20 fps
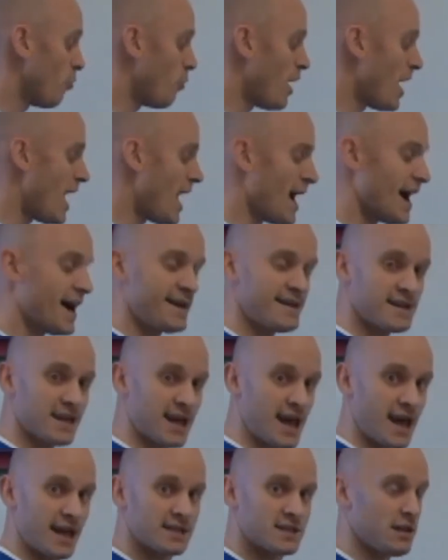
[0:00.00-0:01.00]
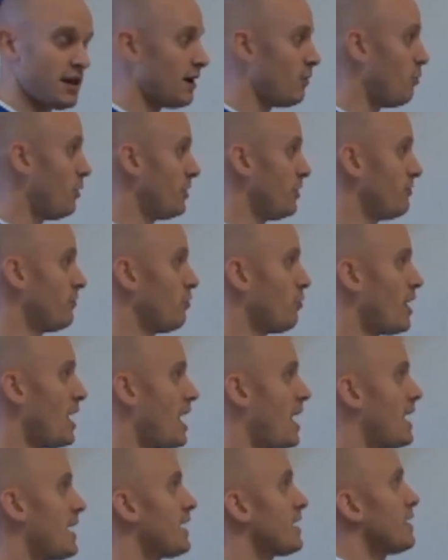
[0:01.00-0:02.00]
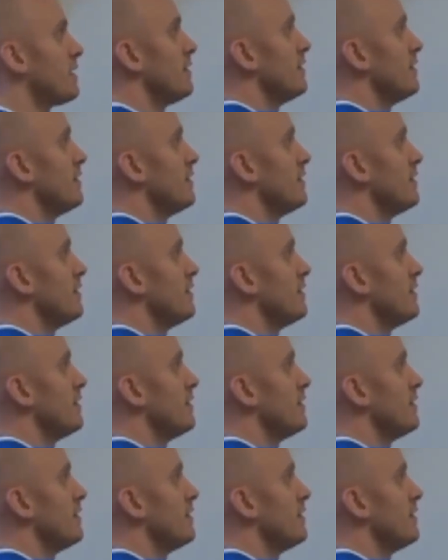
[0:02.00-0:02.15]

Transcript: y to cancel out 1 over y,